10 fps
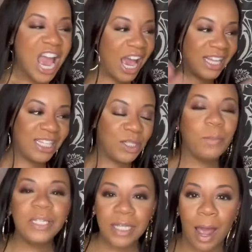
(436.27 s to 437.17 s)
And
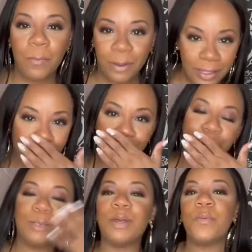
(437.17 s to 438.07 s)
I wanted,
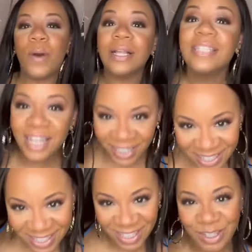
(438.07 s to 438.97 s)
excuse me, wanted to at
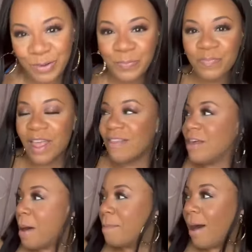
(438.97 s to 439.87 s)
least do
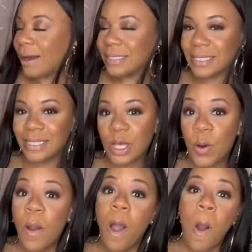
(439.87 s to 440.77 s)
the unboxing.
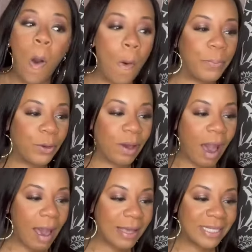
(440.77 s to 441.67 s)
So hope you
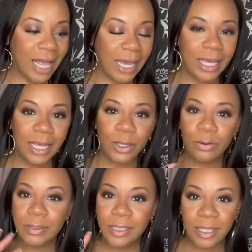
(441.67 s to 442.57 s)
guys like it.
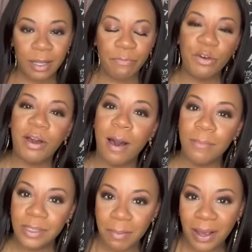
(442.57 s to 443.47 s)
You'll see, if you
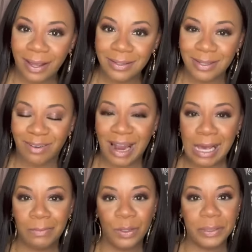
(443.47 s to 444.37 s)
come to my
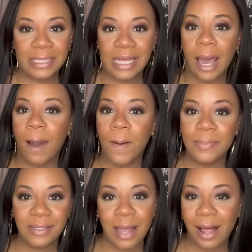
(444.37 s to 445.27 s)
Instagram, you'll see how I'm
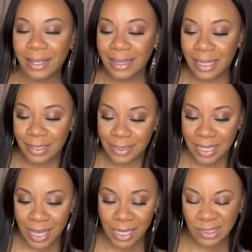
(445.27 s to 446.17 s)
styling these
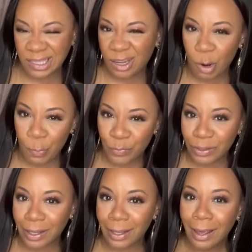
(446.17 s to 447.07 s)
things. And
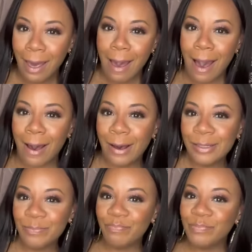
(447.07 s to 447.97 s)
hopefully
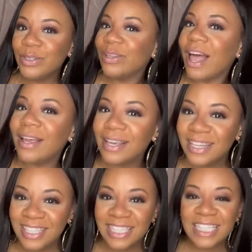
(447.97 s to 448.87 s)
um, you'll like it.